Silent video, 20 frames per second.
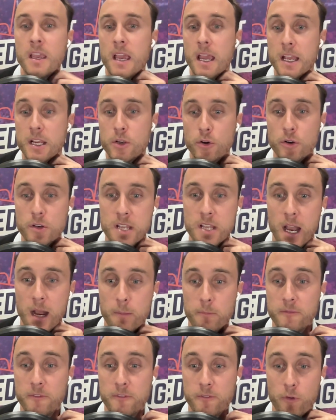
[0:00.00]
It could
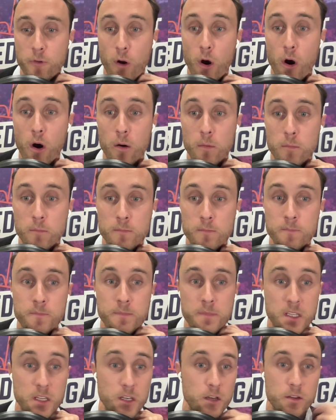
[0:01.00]
come from
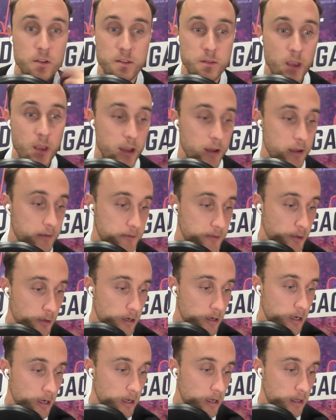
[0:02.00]
if
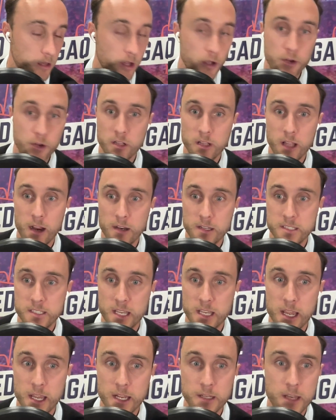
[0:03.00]
you're a local
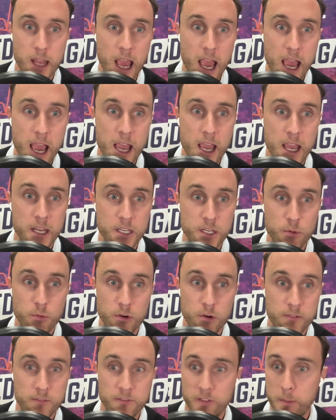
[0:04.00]
RSN and you
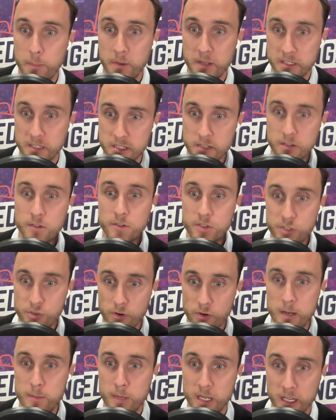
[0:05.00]
want to flip into
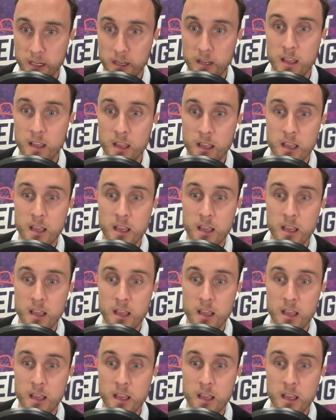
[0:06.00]
streaming.